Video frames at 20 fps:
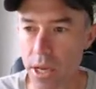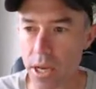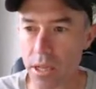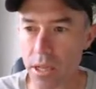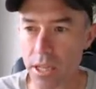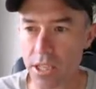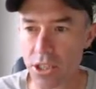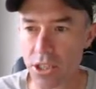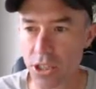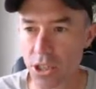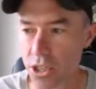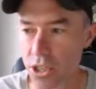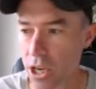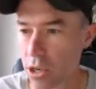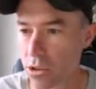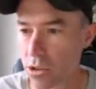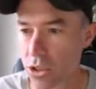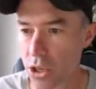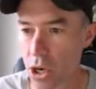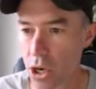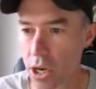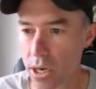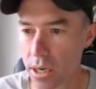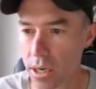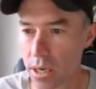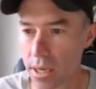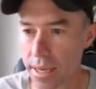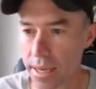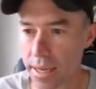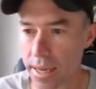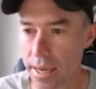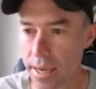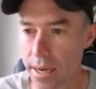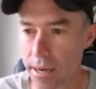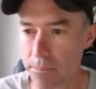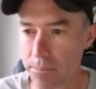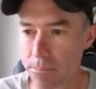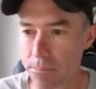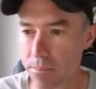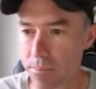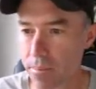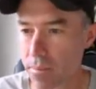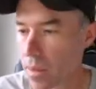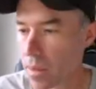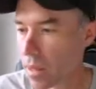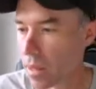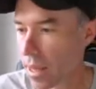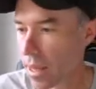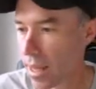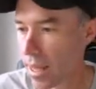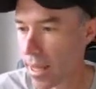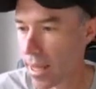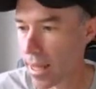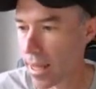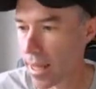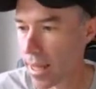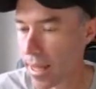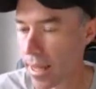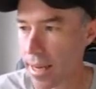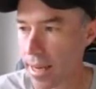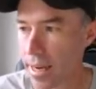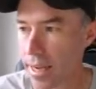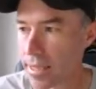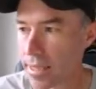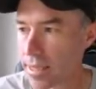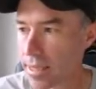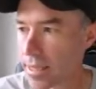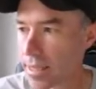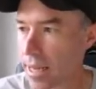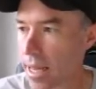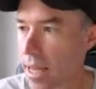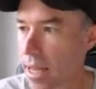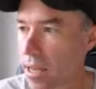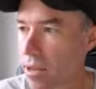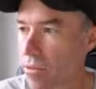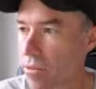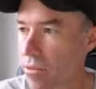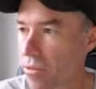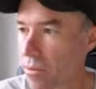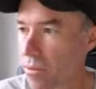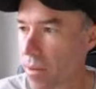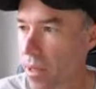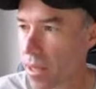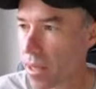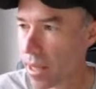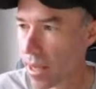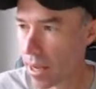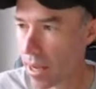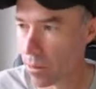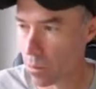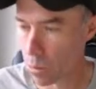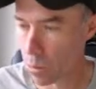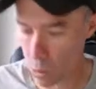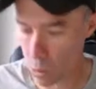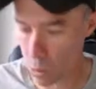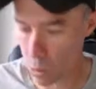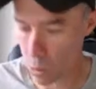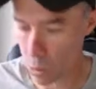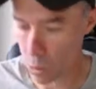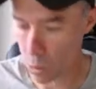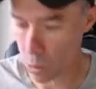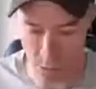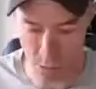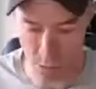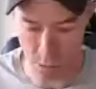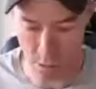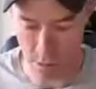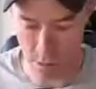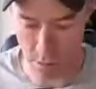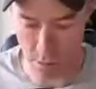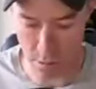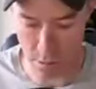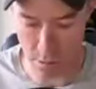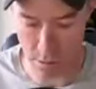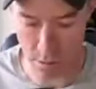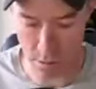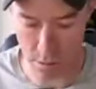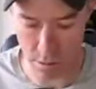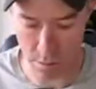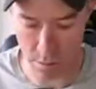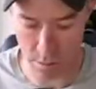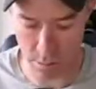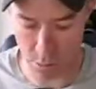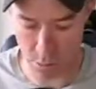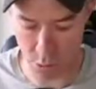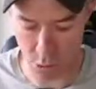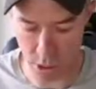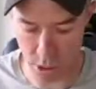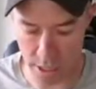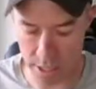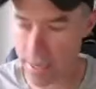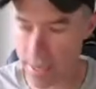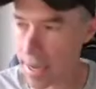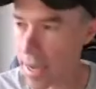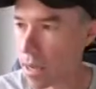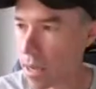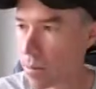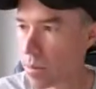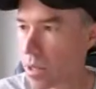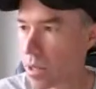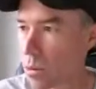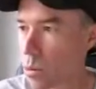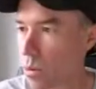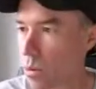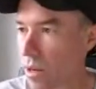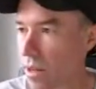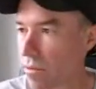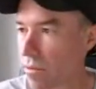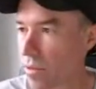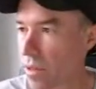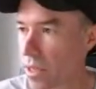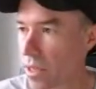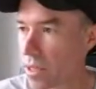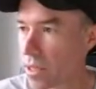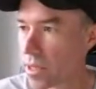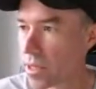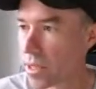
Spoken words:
let's just go title again, and hit save, and we'll go product name. So we'll give this